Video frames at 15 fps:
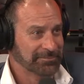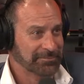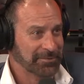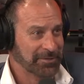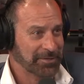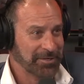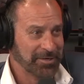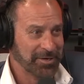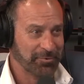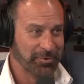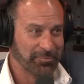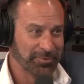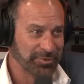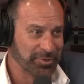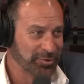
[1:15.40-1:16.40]
I didn't know
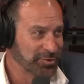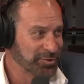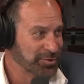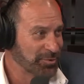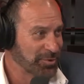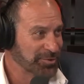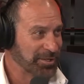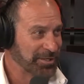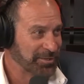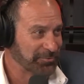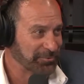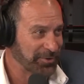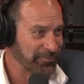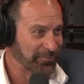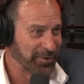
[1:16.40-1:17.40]
what misogynist was. I had to
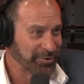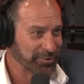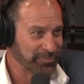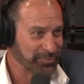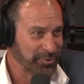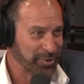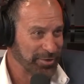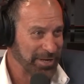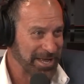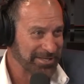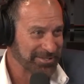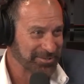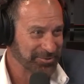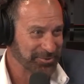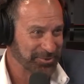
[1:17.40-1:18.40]
refresh on
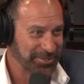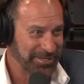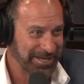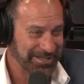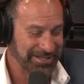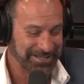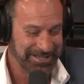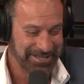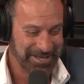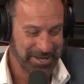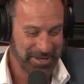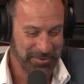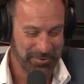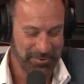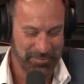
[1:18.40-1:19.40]
pronouns and all the other,
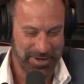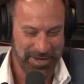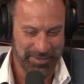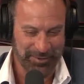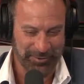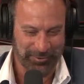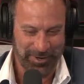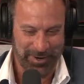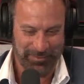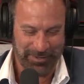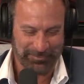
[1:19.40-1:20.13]
all my other grammar.